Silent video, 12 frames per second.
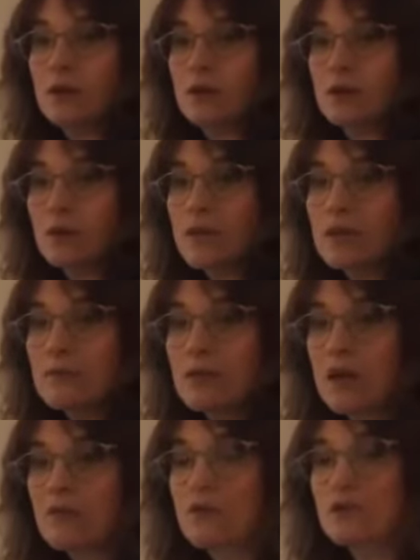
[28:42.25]
worries me that
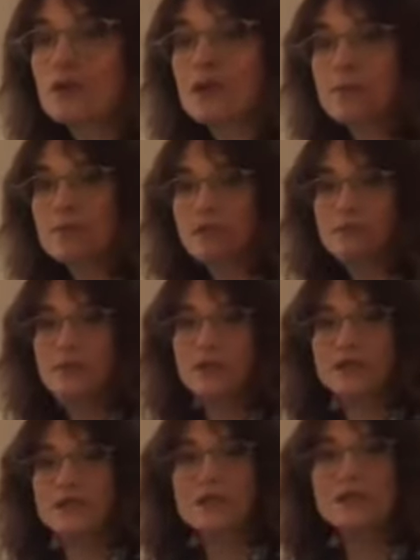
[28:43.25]
I've got 10%
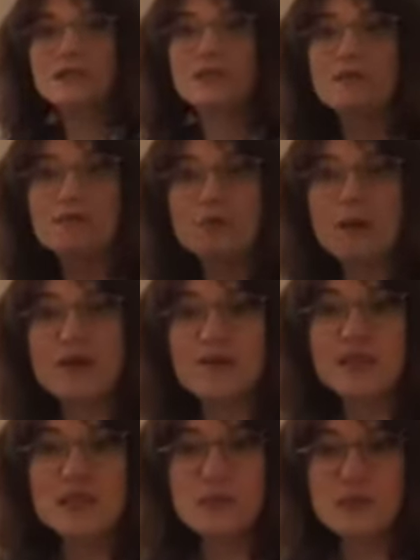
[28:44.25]
battery. Some of you might have
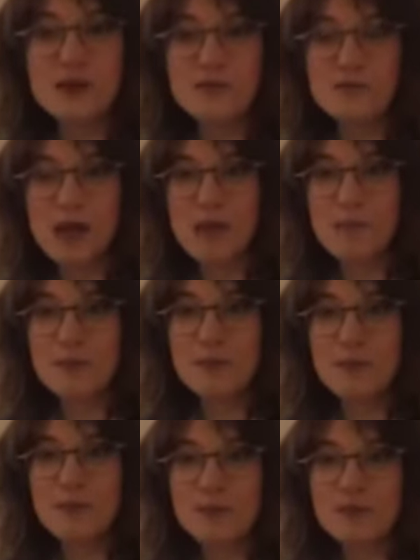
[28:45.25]
ended up with that flat bit in the
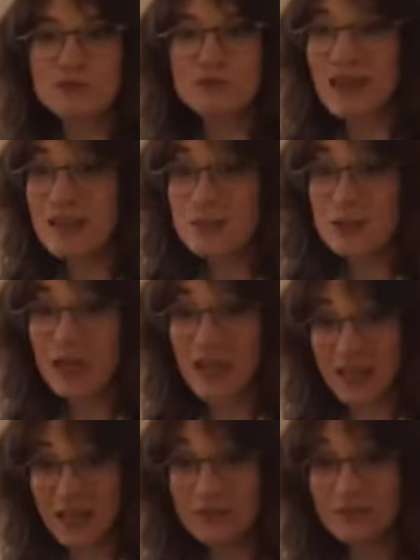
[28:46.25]
middle. That's
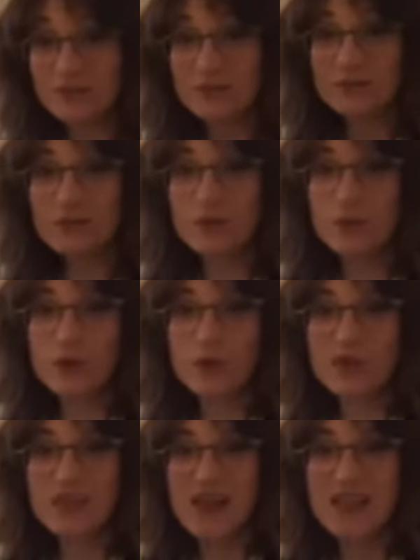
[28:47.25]
okay, but you want
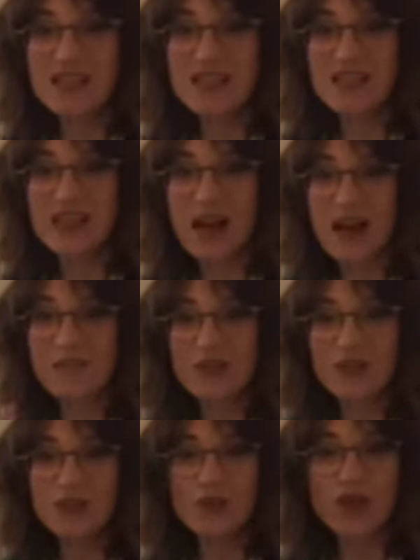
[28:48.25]
to ideally have it
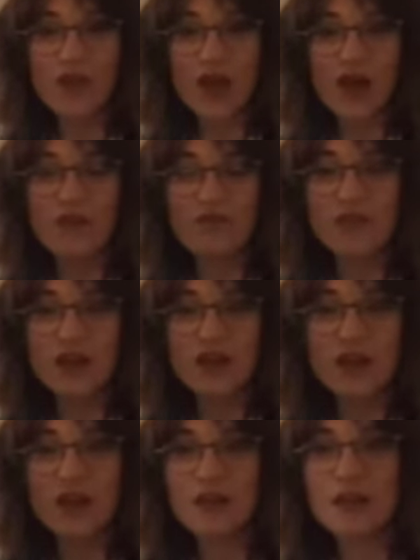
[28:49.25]
so that the
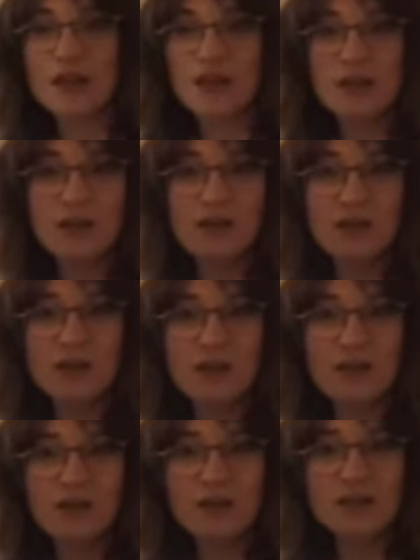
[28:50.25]

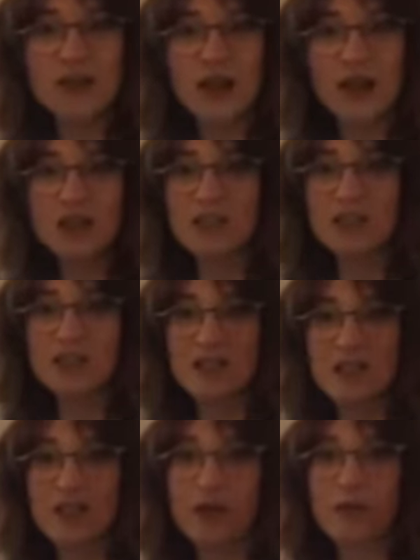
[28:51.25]
kilt's actually
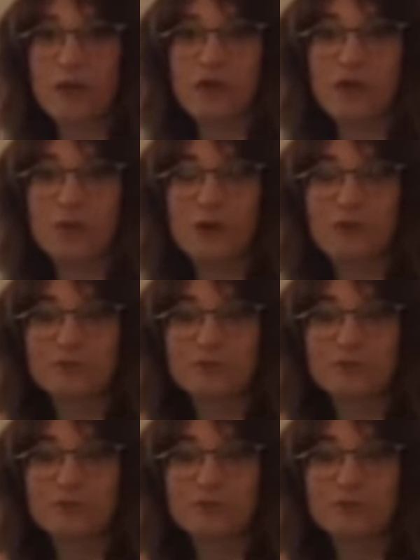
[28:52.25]
sticking out a little bit.